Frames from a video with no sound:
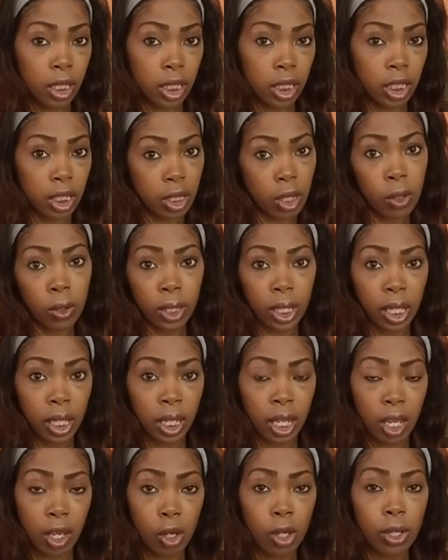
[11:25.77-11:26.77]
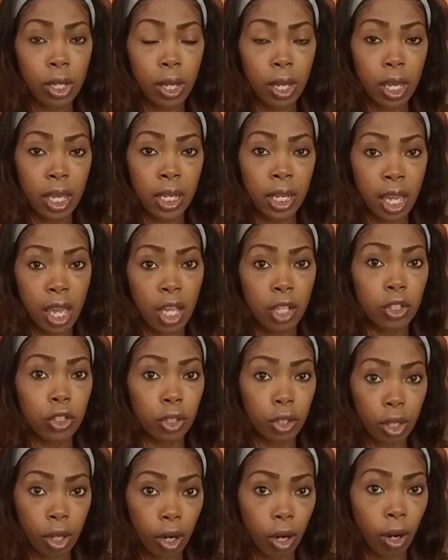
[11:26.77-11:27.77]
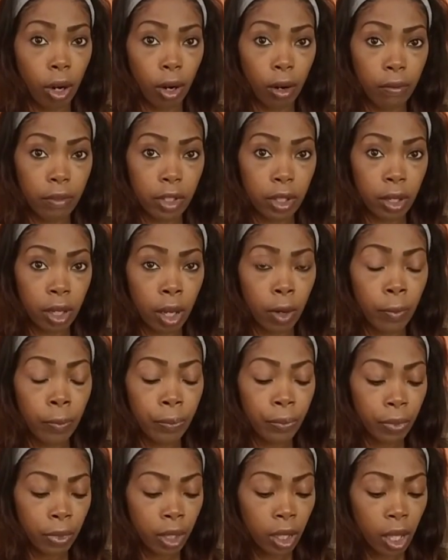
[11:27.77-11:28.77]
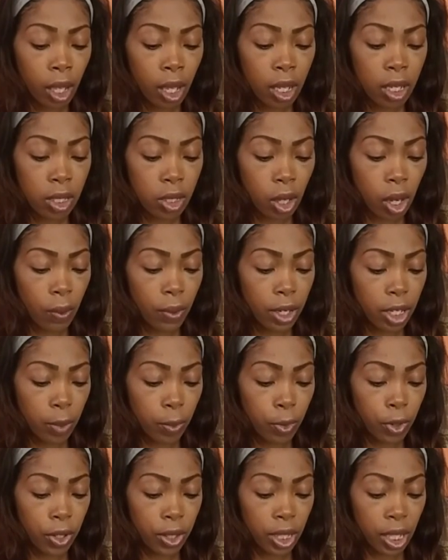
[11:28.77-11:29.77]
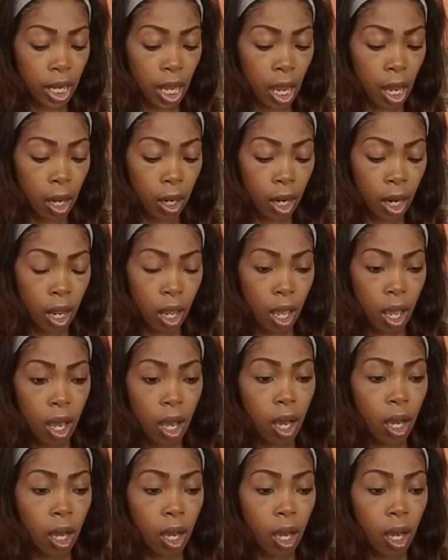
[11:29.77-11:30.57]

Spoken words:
It should just only enhance your curves, you know. So I wanted to point that out.